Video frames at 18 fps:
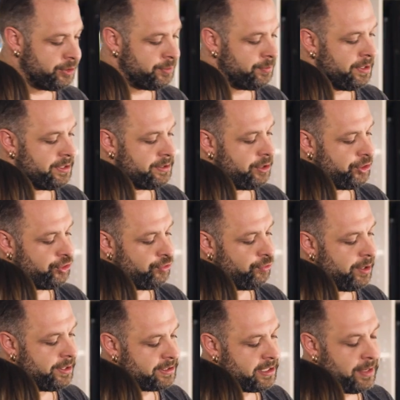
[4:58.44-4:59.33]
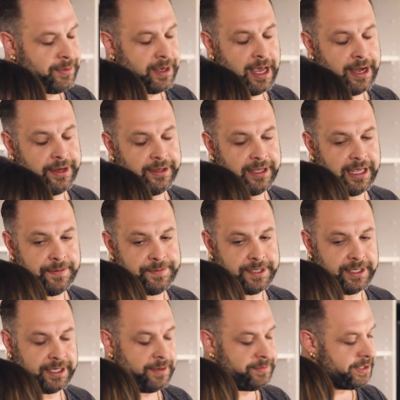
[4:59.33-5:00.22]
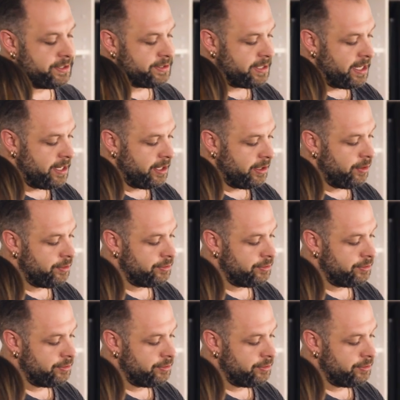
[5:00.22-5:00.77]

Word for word: which means the sugar's coming out of the capsicums and starting